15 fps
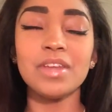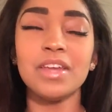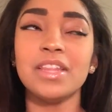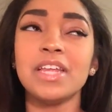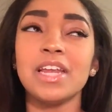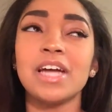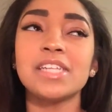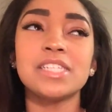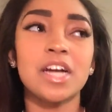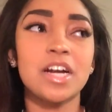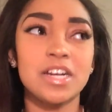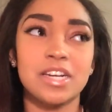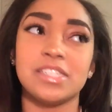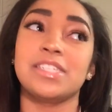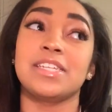and then I
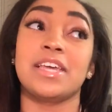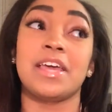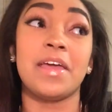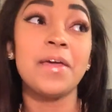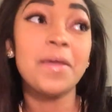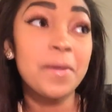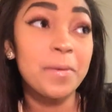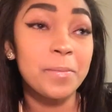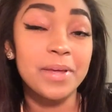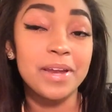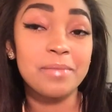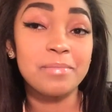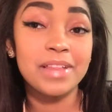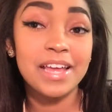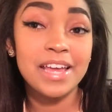turned to him
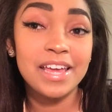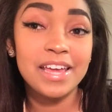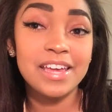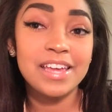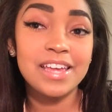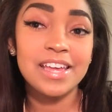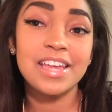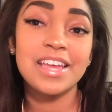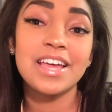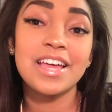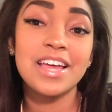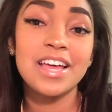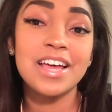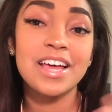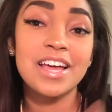and I'm like,
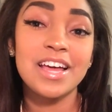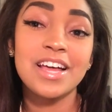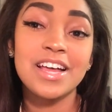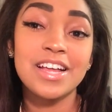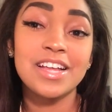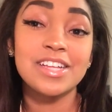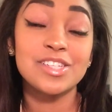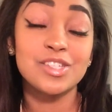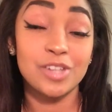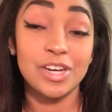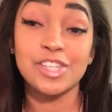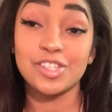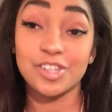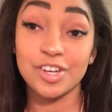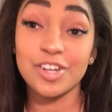so
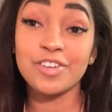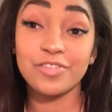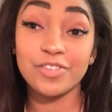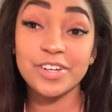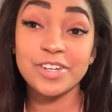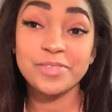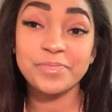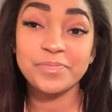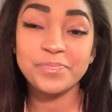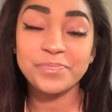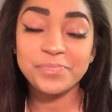that's your girlfriend?